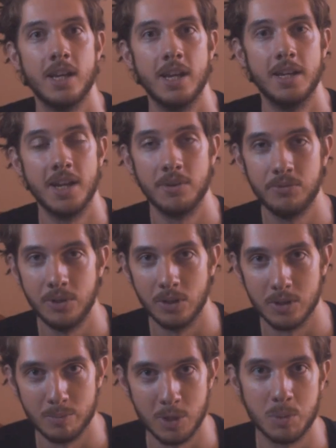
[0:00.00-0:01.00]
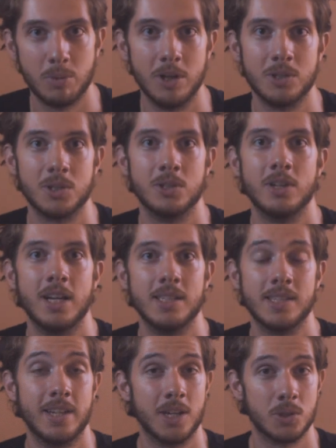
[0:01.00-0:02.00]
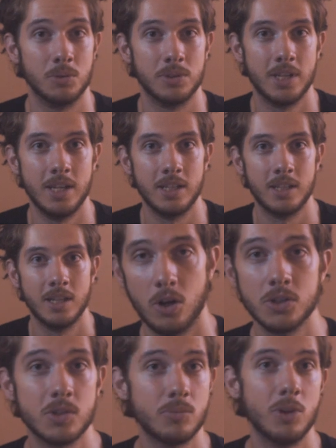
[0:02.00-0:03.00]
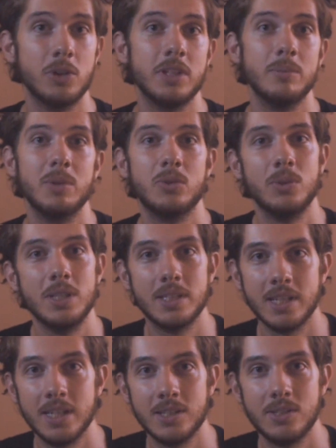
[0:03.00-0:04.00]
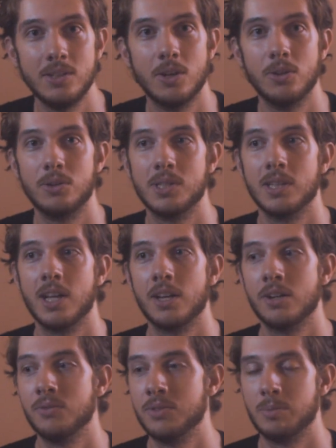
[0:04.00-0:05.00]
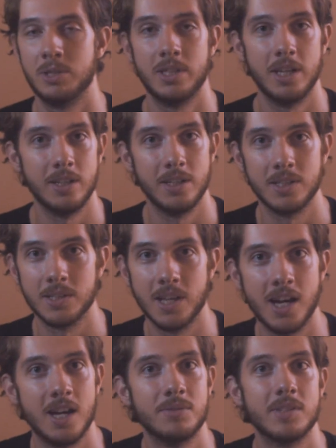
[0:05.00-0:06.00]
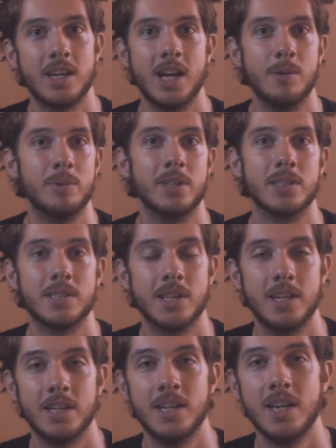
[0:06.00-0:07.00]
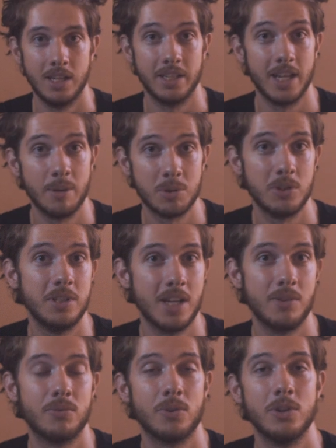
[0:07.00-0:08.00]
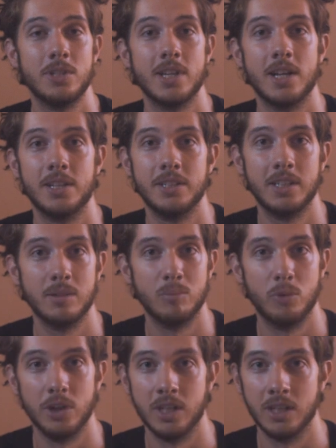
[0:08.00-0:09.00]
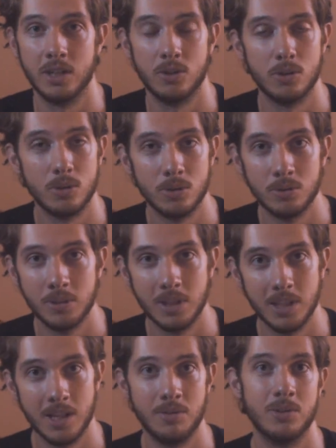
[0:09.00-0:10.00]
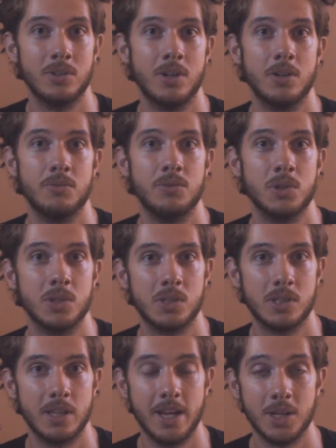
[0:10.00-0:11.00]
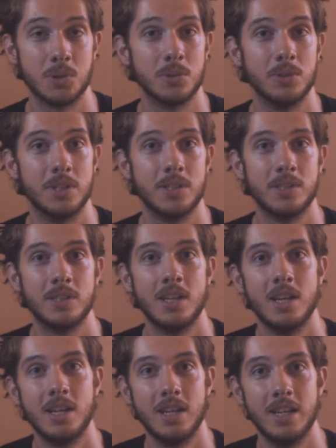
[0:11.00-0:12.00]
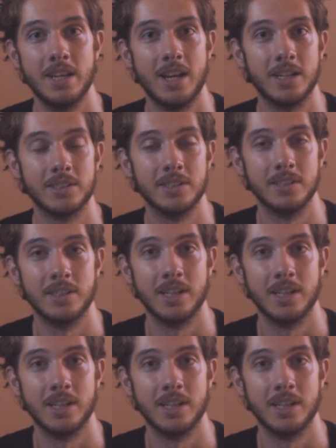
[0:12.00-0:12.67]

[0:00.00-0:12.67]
and not feel as much pressure as an actual take. Also, rolling in between takes, there's a lot of spontaneous laughs that happen on set, and capturing that for your talent can bring a whole level of just naturalness in acting